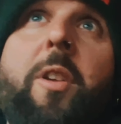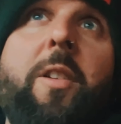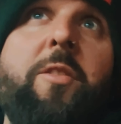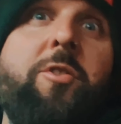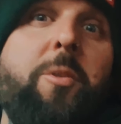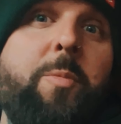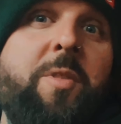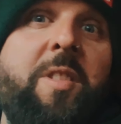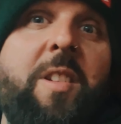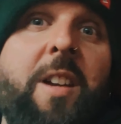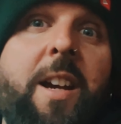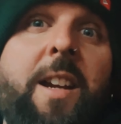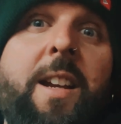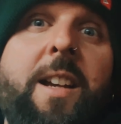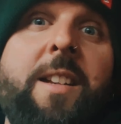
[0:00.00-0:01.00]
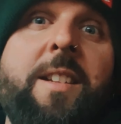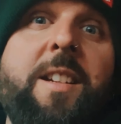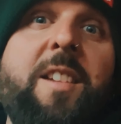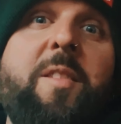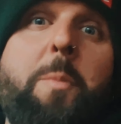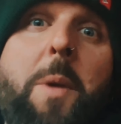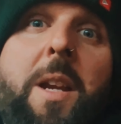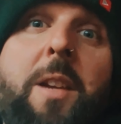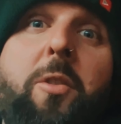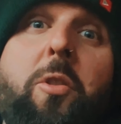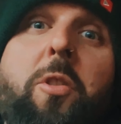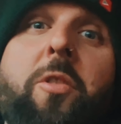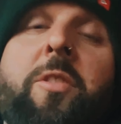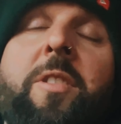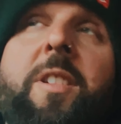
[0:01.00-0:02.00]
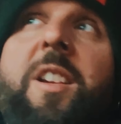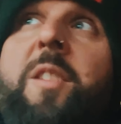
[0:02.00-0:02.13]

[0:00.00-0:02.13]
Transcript: those jobs today, and it's been good.